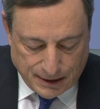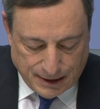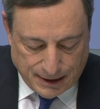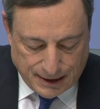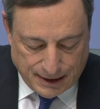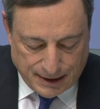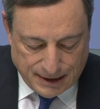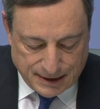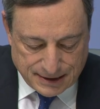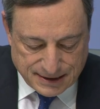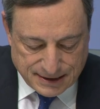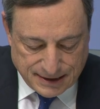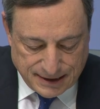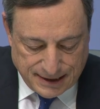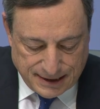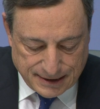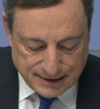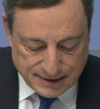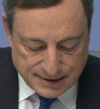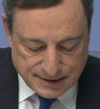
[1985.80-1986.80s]
In its
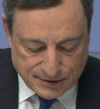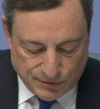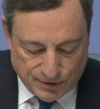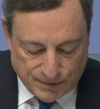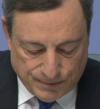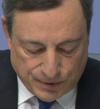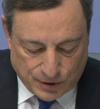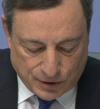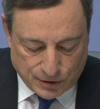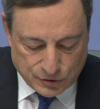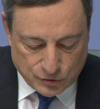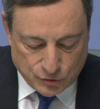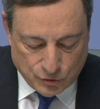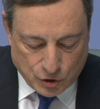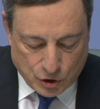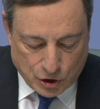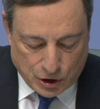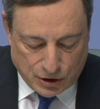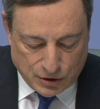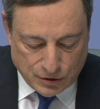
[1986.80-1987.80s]
latest report to
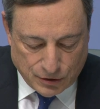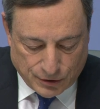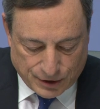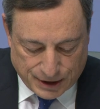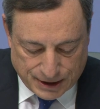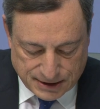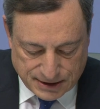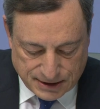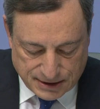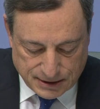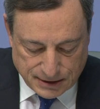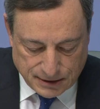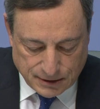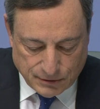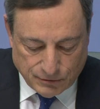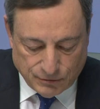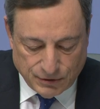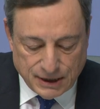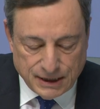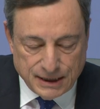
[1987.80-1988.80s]
Congress,
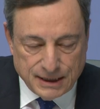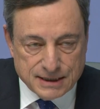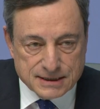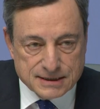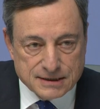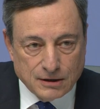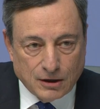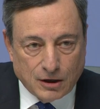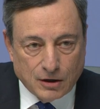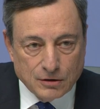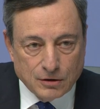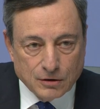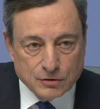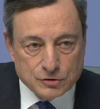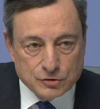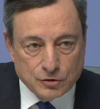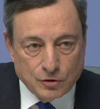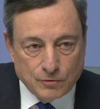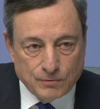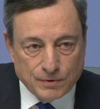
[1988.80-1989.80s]
released on
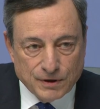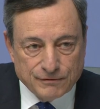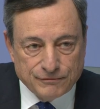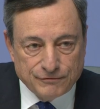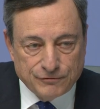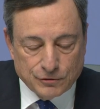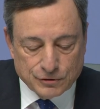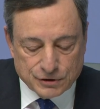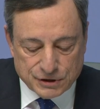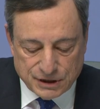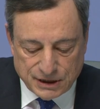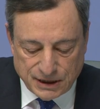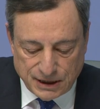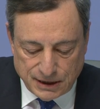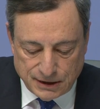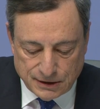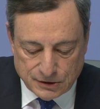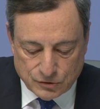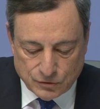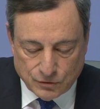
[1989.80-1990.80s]
October
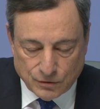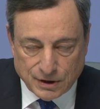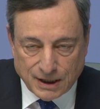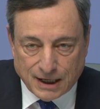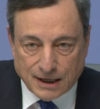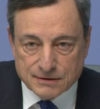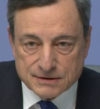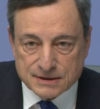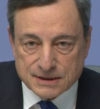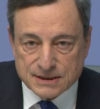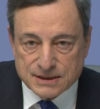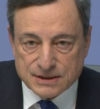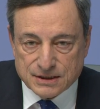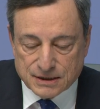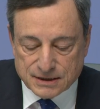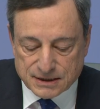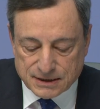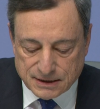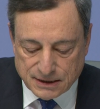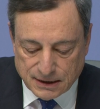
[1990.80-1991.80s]
14,
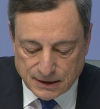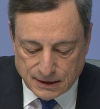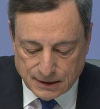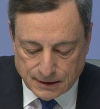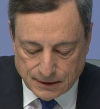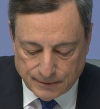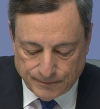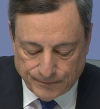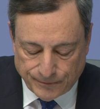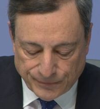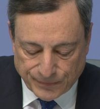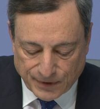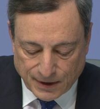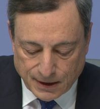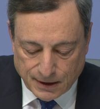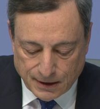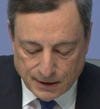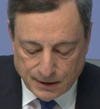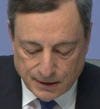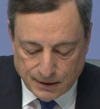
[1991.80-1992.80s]
2016,
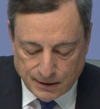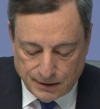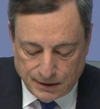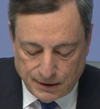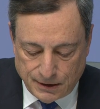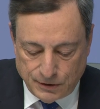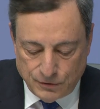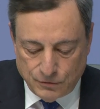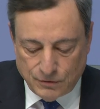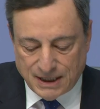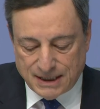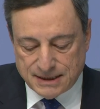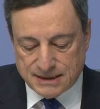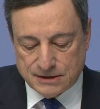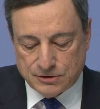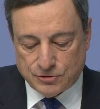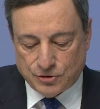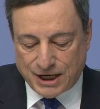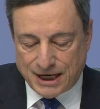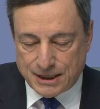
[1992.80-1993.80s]
the
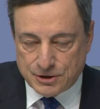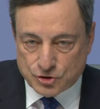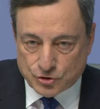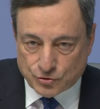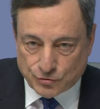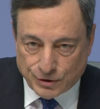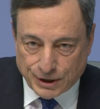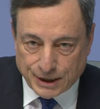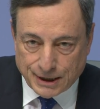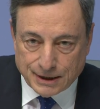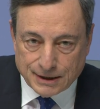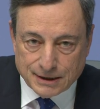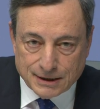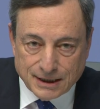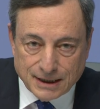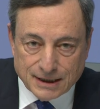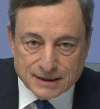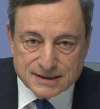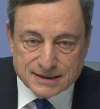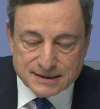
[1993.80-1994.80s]
US Treasury
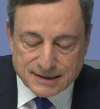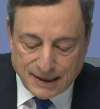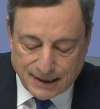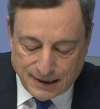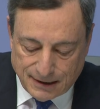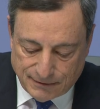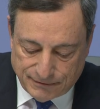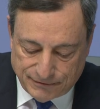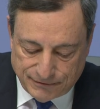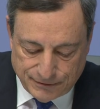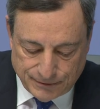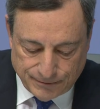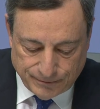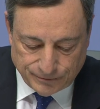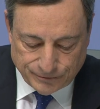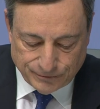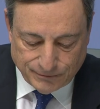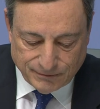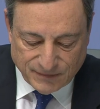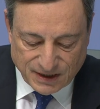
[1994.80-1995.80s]
itself
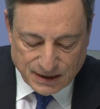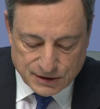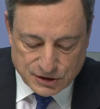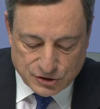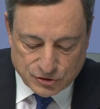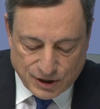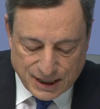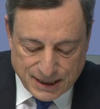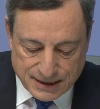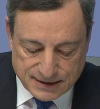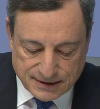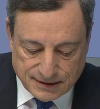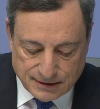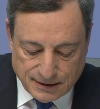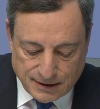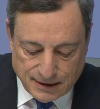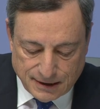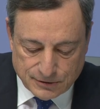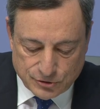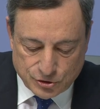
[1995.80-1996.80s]

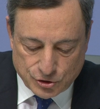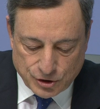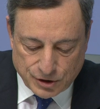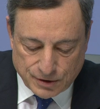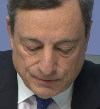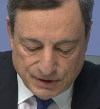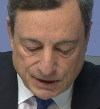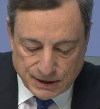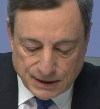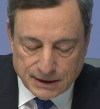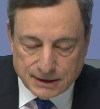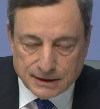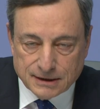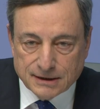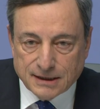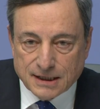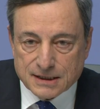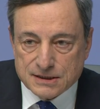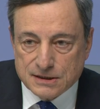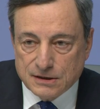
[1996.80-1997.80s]
stressed that Germany
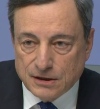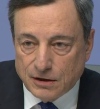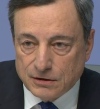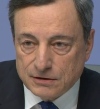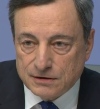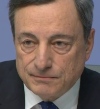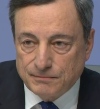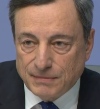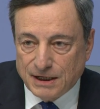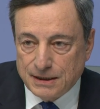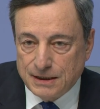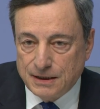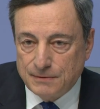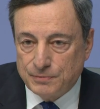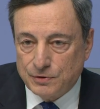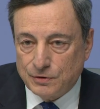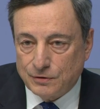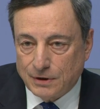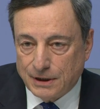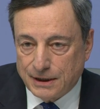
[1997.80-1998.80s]
does not
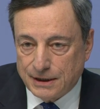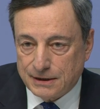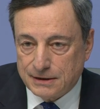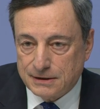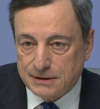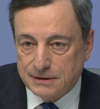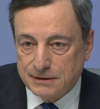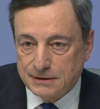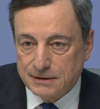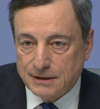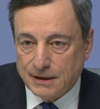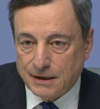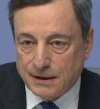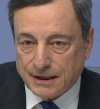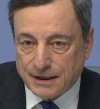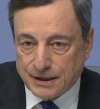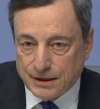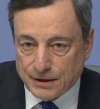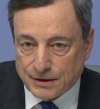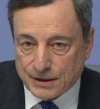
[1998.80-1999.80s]
manipulate
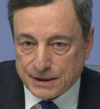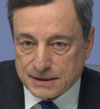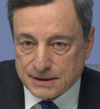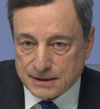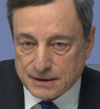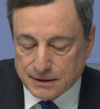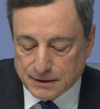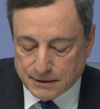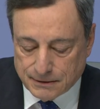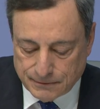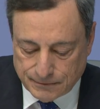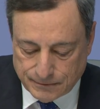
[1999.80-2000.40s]
the currency.